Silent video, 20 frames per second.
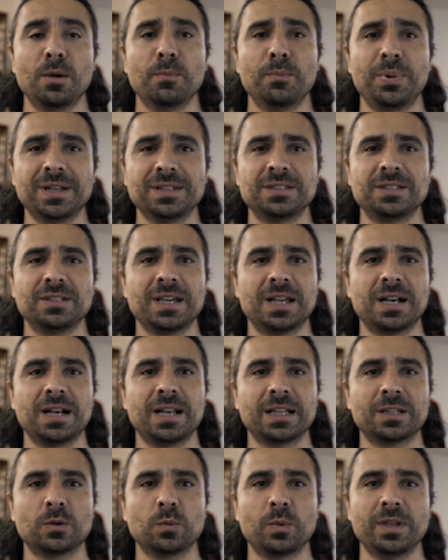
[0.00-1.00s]
But you got to
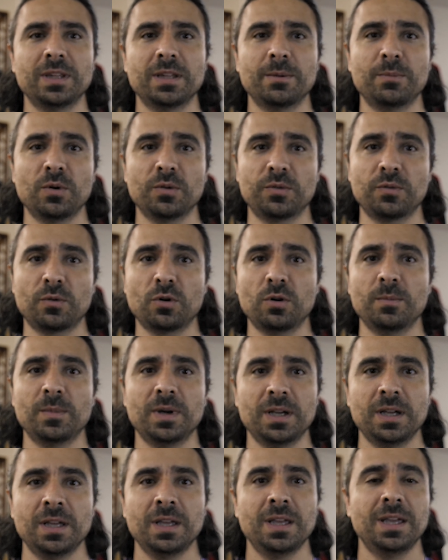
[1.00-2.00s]
like the way that both
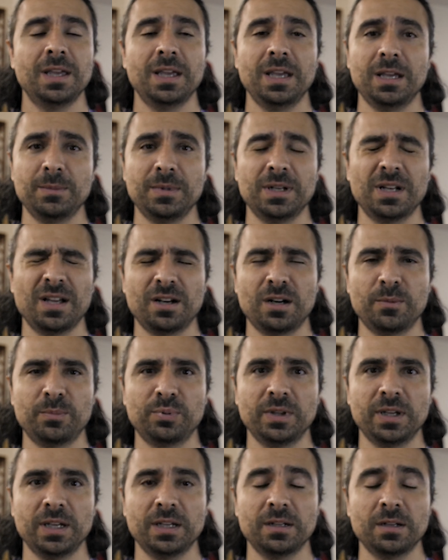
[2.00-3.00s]
Roma and Milan are
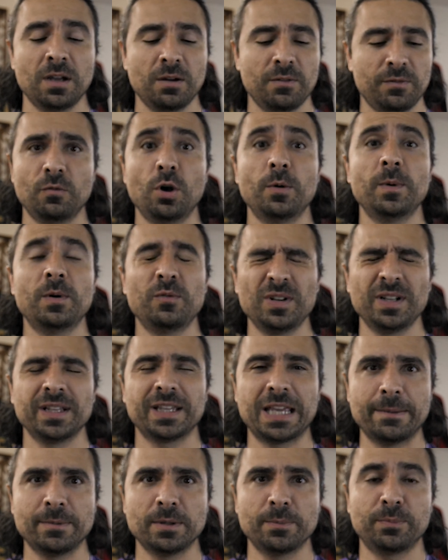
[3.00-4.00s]
playing. Roma really
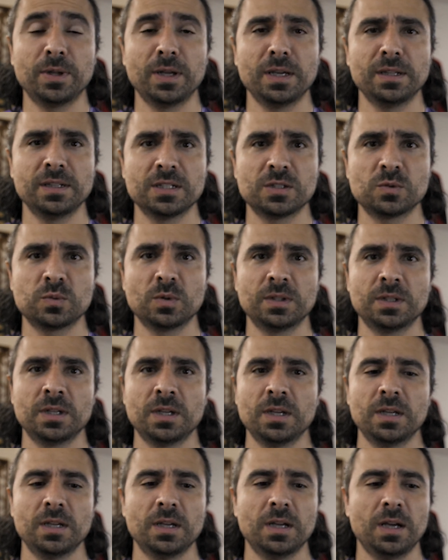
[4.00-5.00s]
came to play in this one.
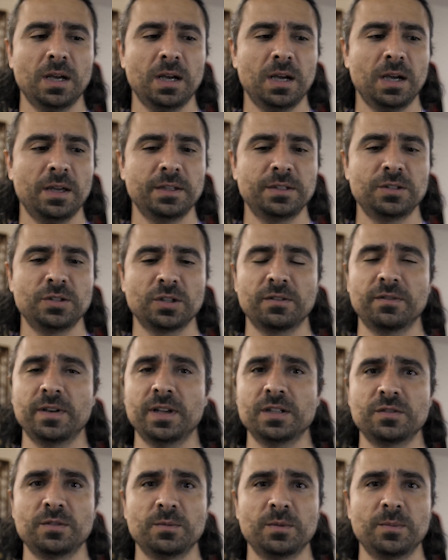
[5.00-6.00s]
They took
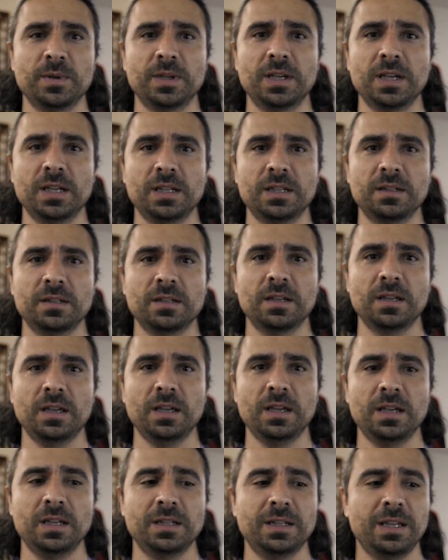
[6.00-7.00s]
advantage from the beginning,
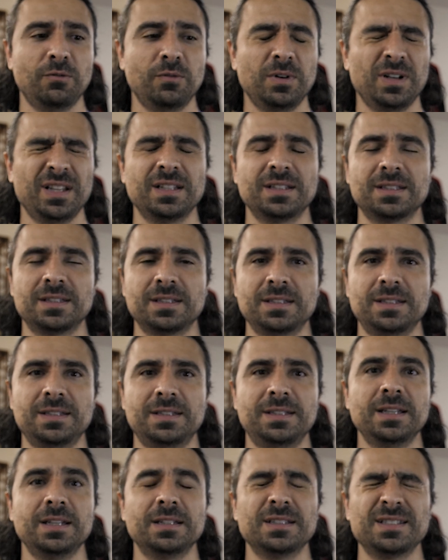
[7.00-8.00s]
and they really
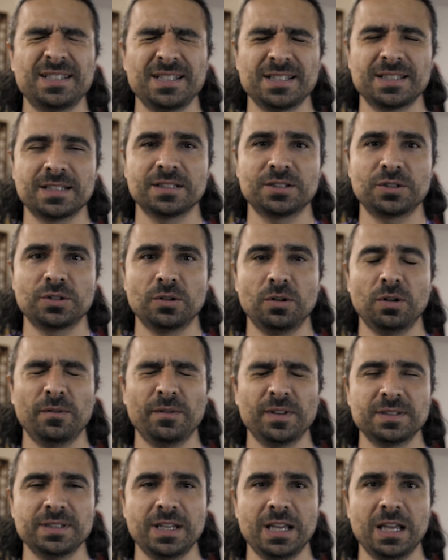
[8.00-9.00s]
didn't seize control of
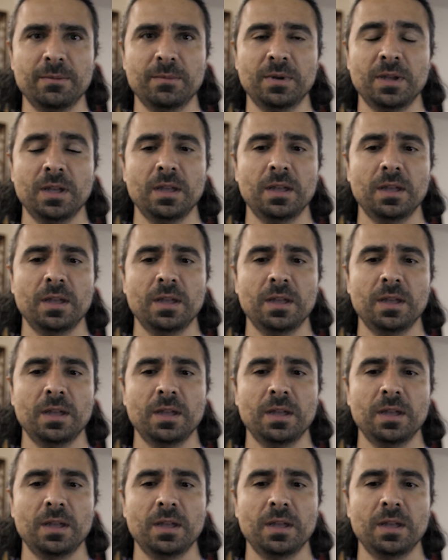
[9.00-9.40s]
this game.